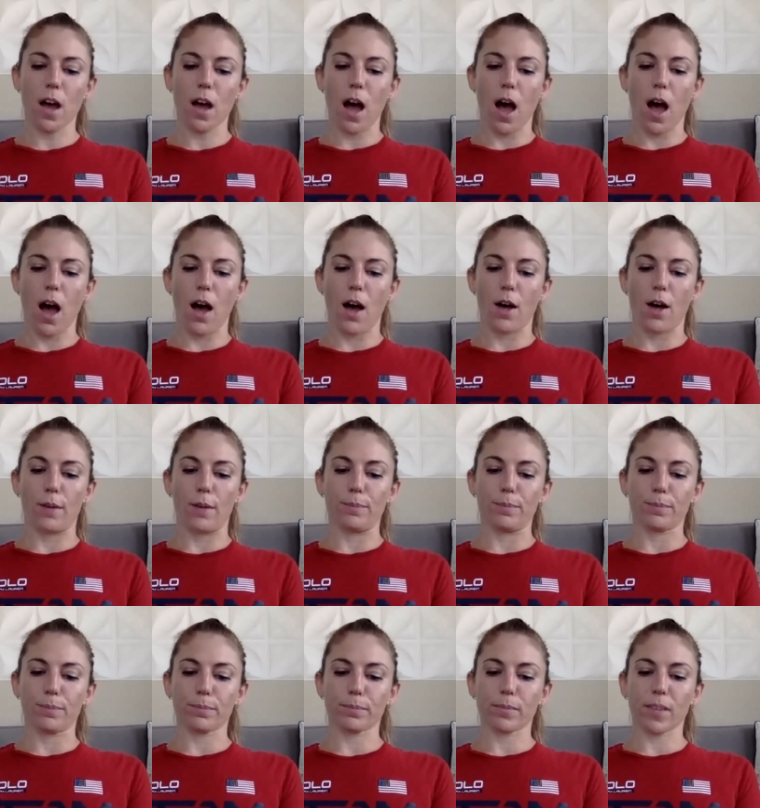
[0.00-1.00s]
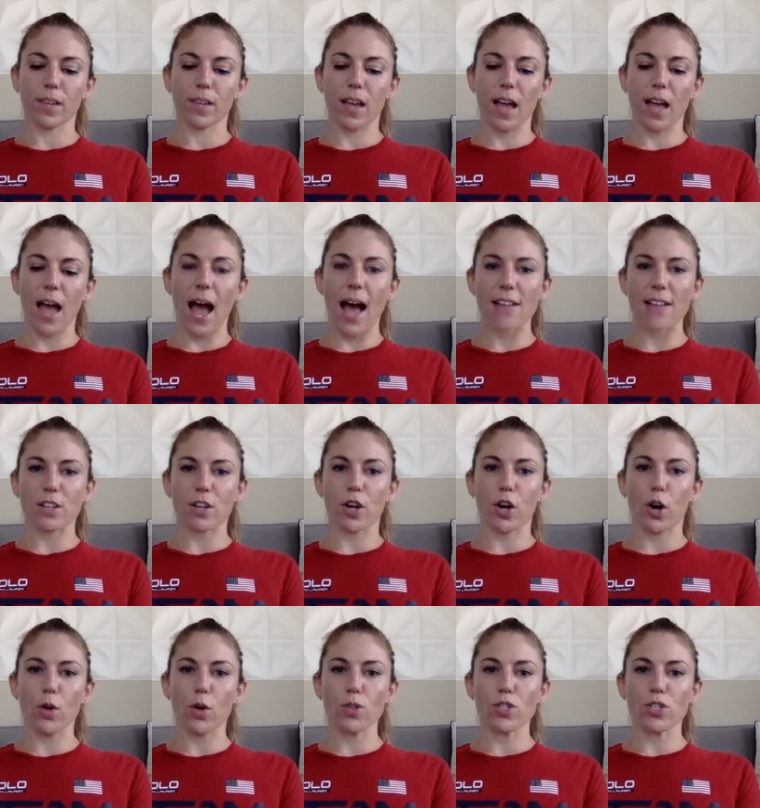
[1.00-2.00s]
as a
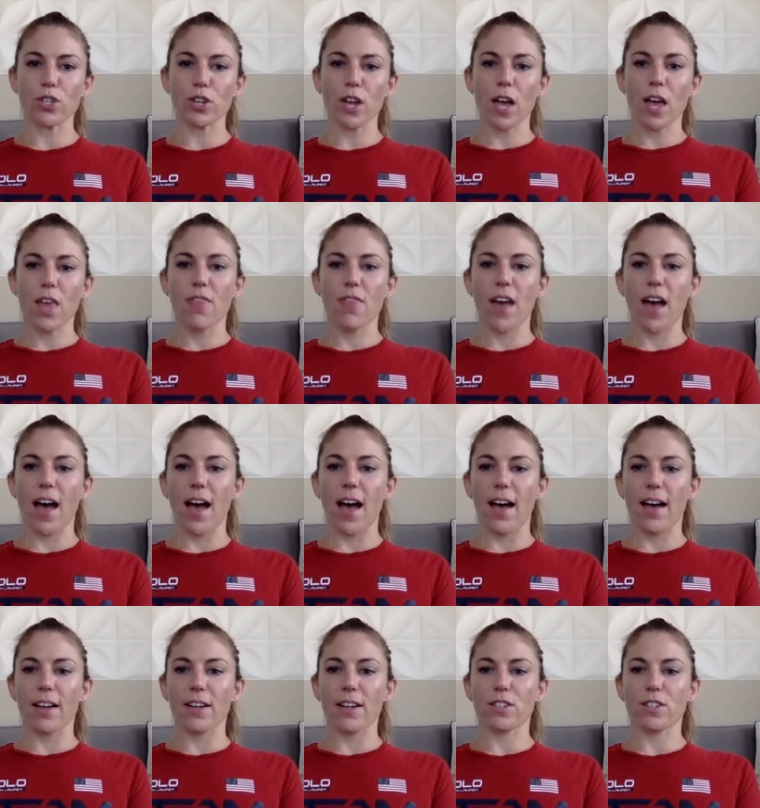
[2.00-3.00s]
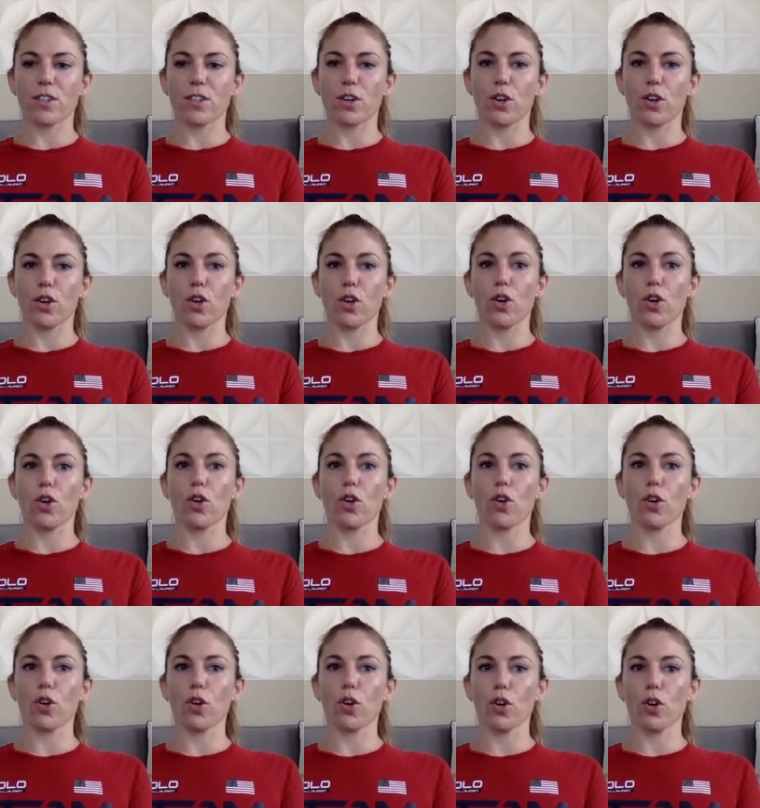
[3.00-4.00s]
coach that
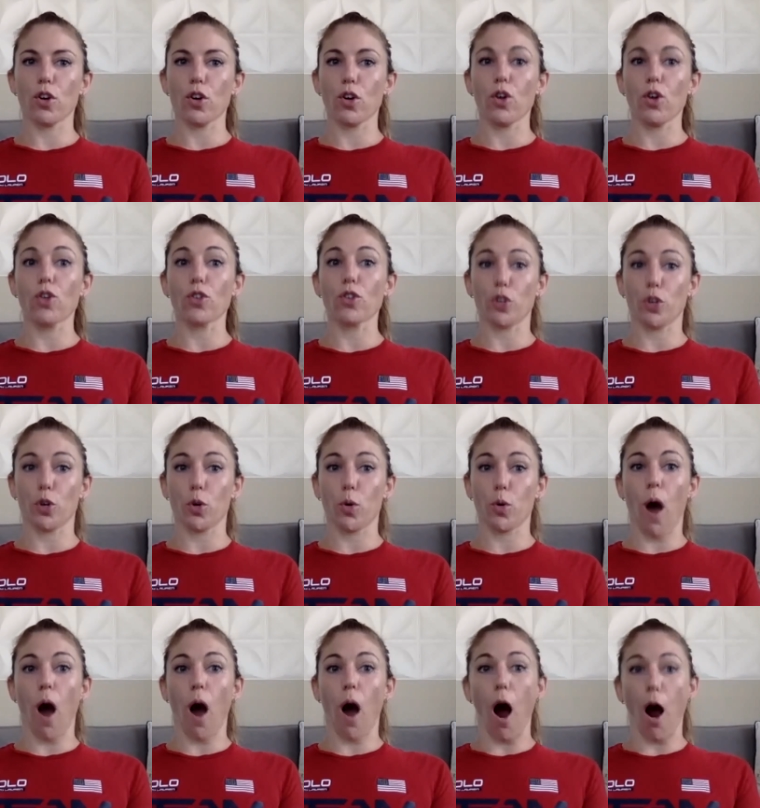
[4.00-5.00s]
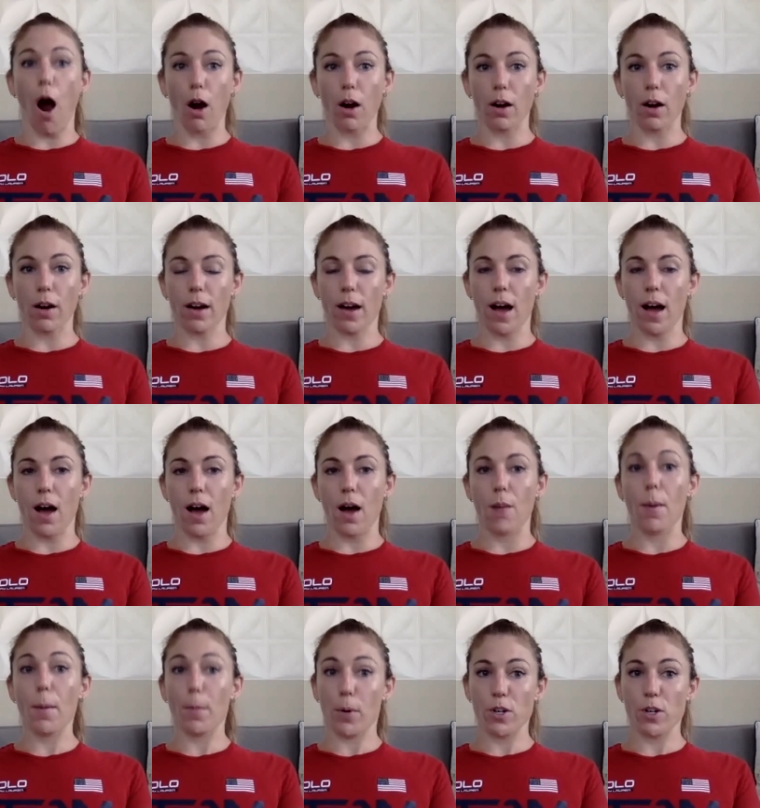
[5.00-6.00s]
you are
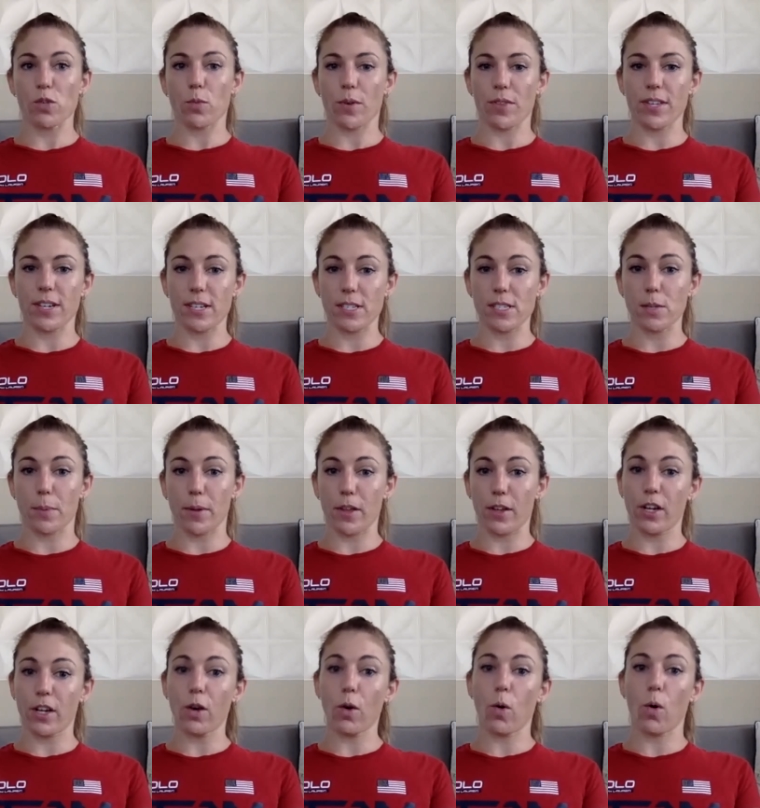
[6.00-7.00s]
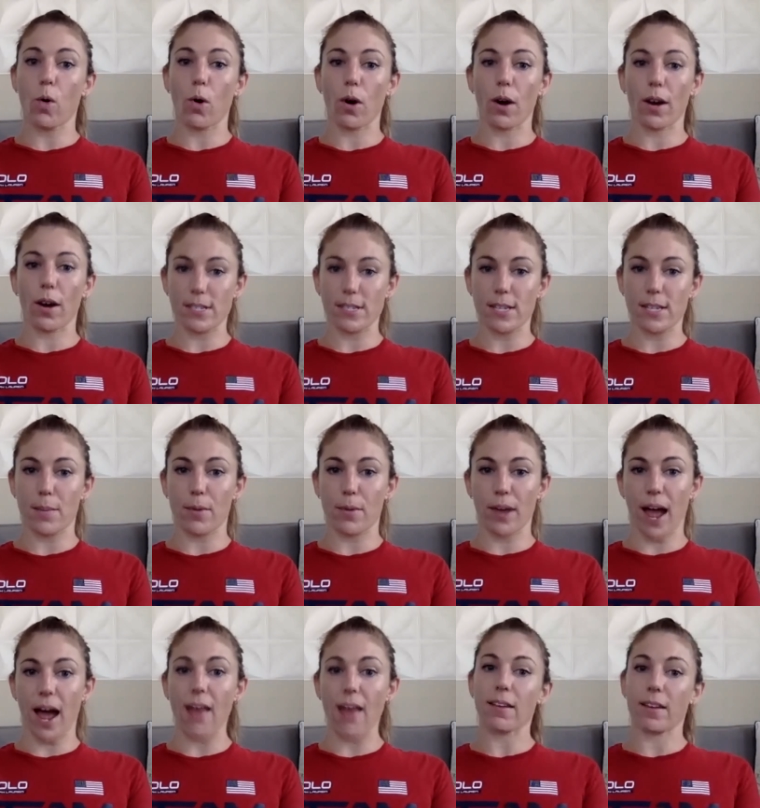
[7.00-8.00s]
a person with a disability or a disabled
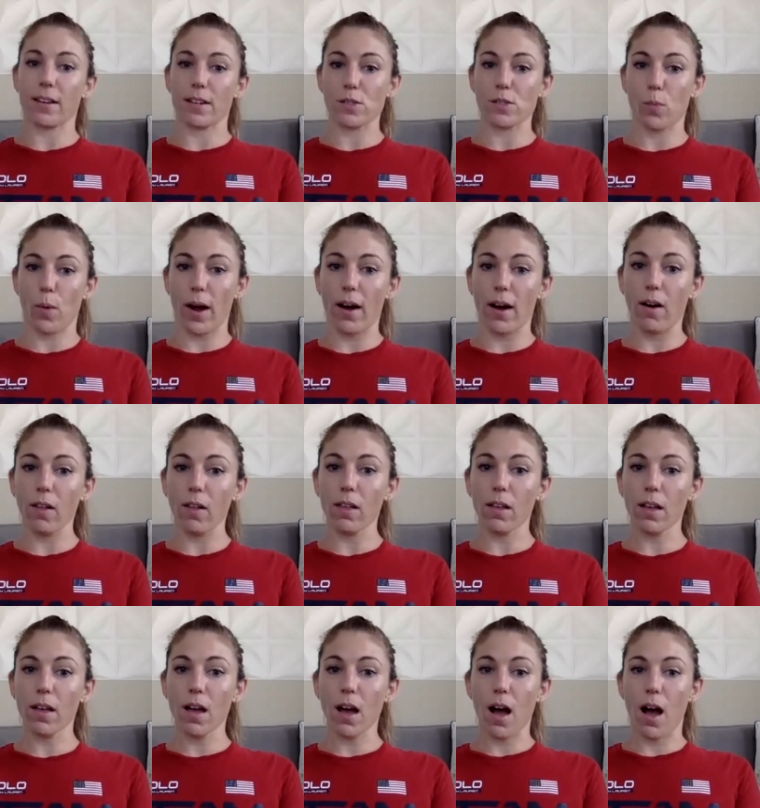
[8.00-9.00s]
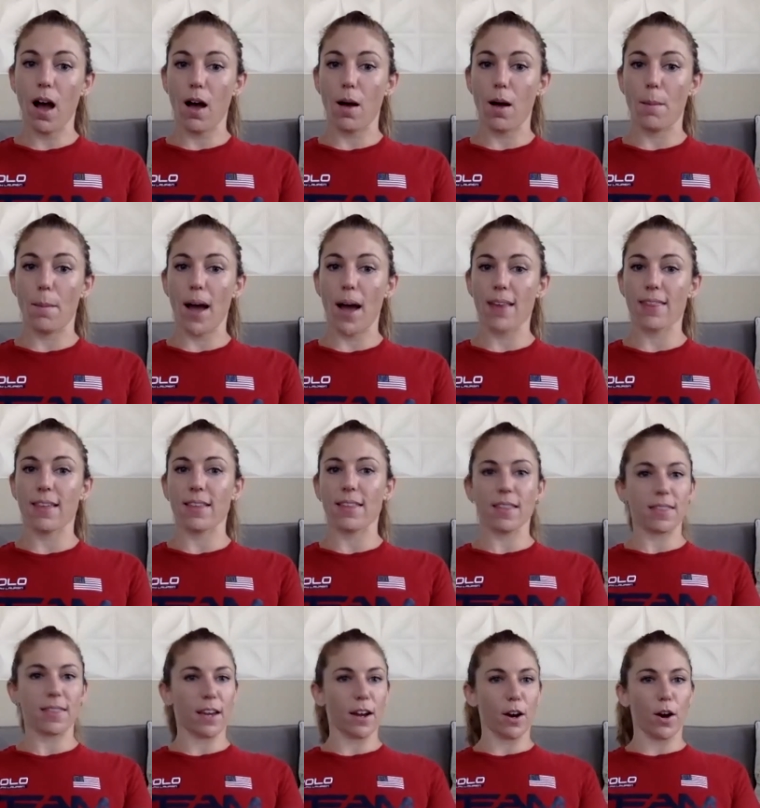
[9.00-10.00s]
athlete as well. I think
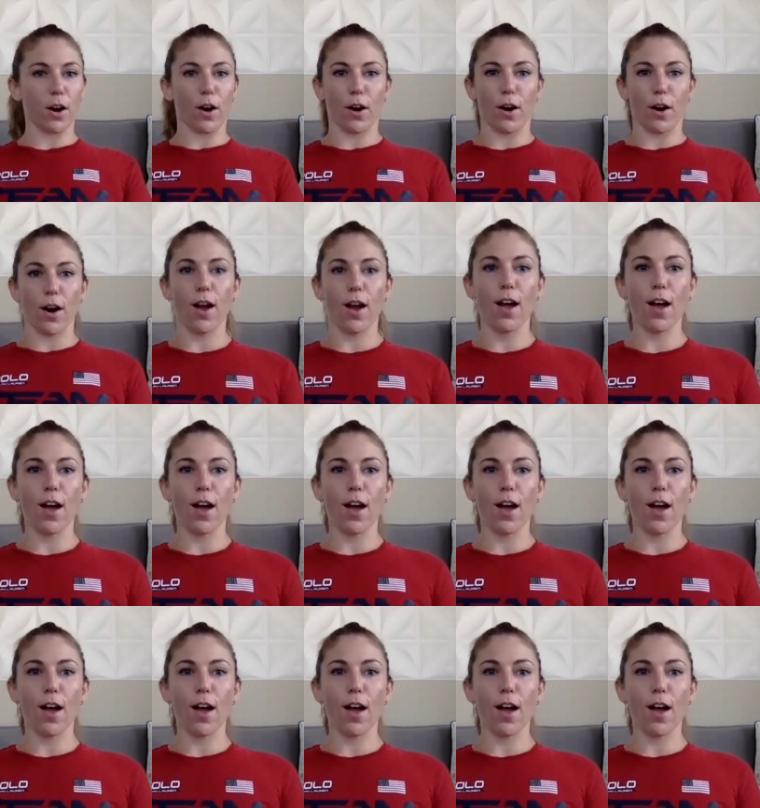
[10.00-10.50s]
that